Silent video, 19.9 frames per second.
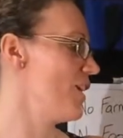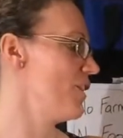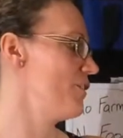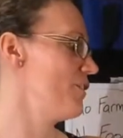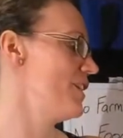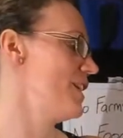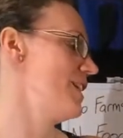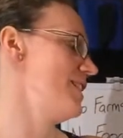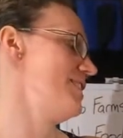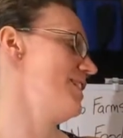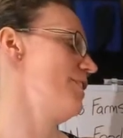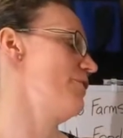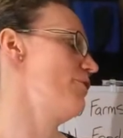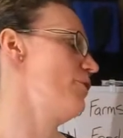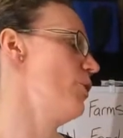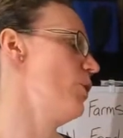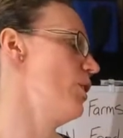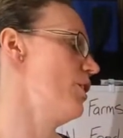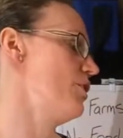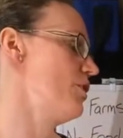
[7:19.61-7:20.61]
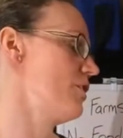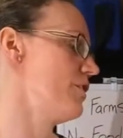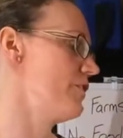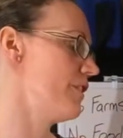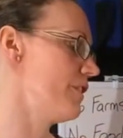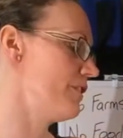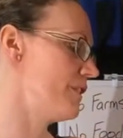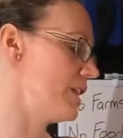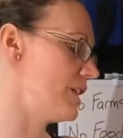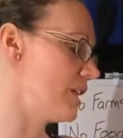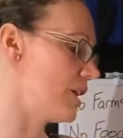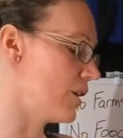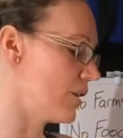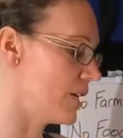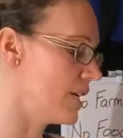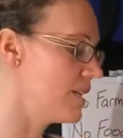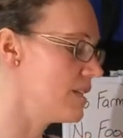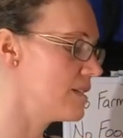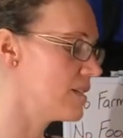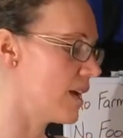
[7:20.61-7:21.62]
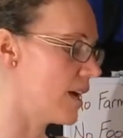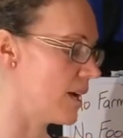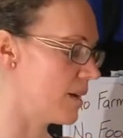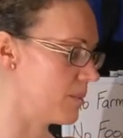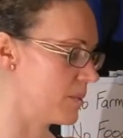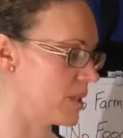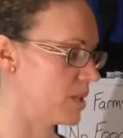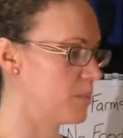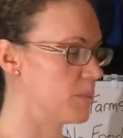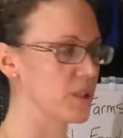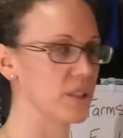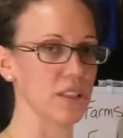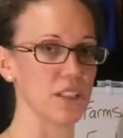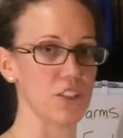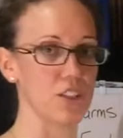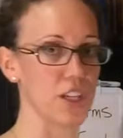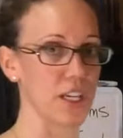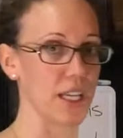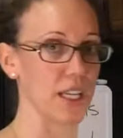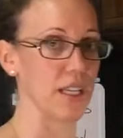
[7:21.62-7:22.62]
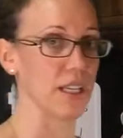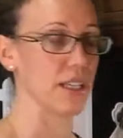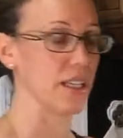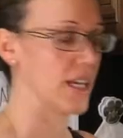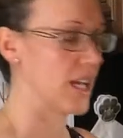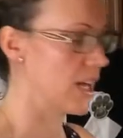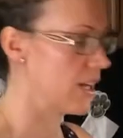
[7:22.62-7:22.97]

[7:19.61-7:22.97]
oven is at 450 degrees, I'm going to put the chicken in the